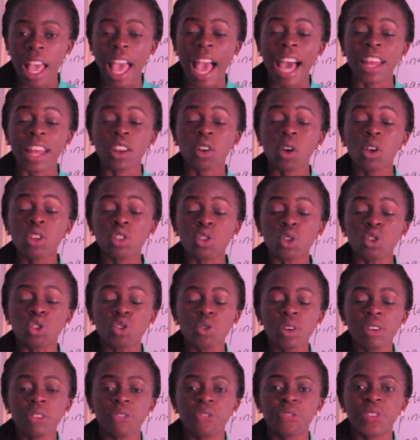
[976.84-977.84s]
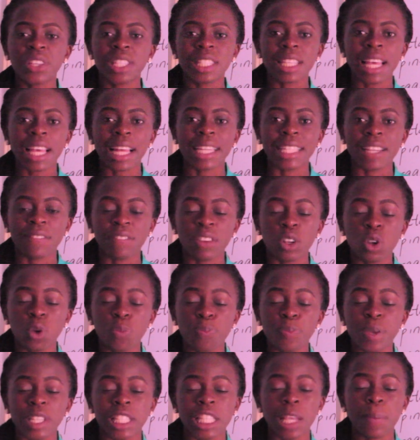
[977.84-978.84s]
And also during fetal
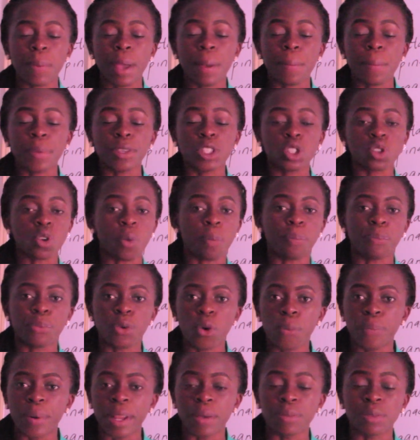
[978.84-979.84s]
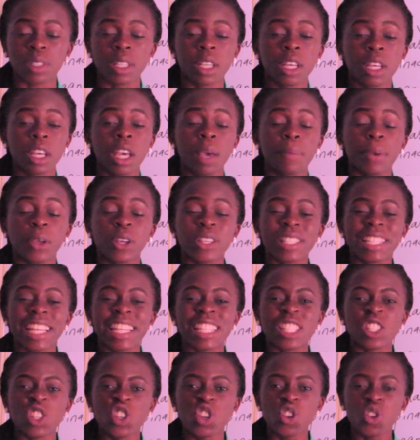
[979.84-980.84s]
development, there might be some problems because
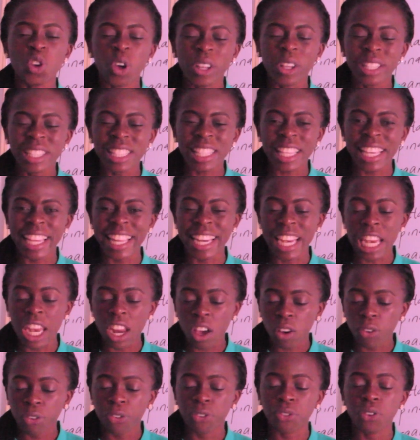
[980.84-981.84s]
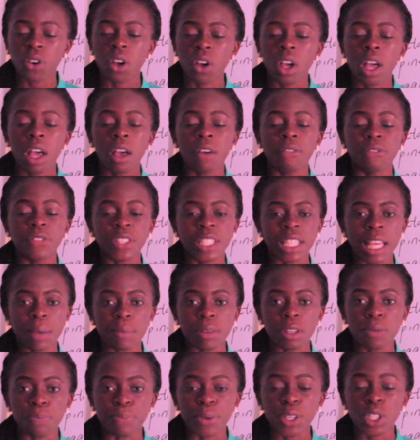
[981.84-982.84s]
there's not enough
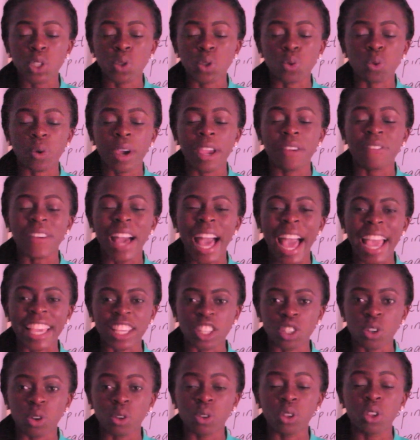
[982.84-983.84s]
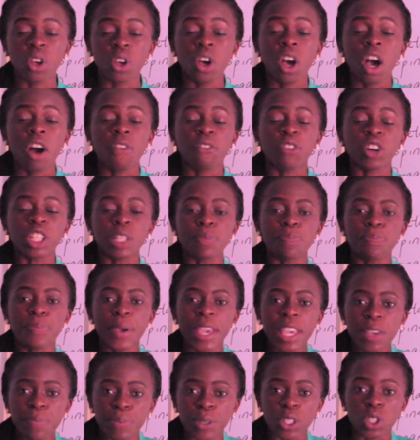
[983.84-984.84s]
vitamin B12 iron for the
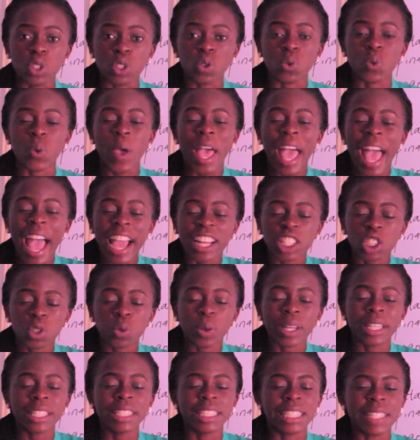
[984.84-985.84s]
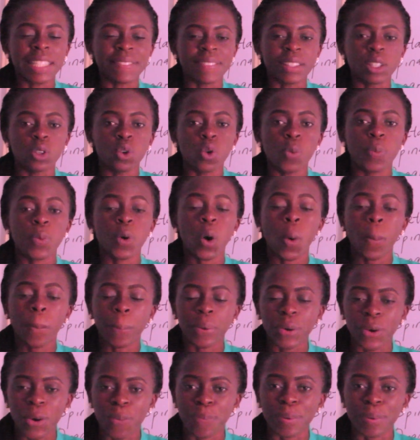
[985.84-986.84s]
baby to actually develop
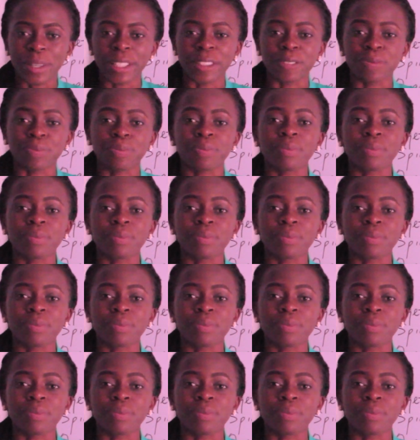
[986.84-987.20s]
properly.